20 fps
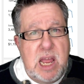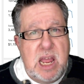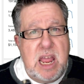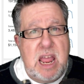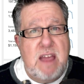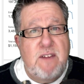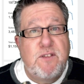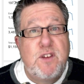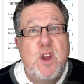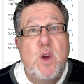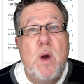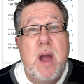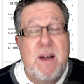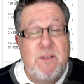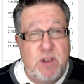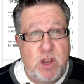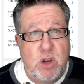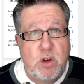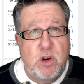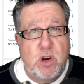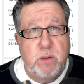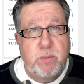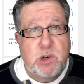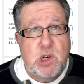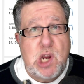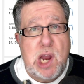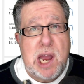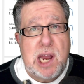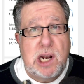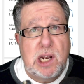If you have a YouTube
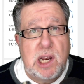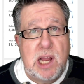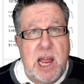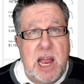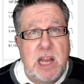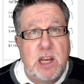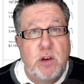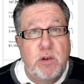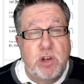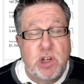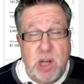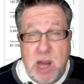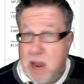channel and you,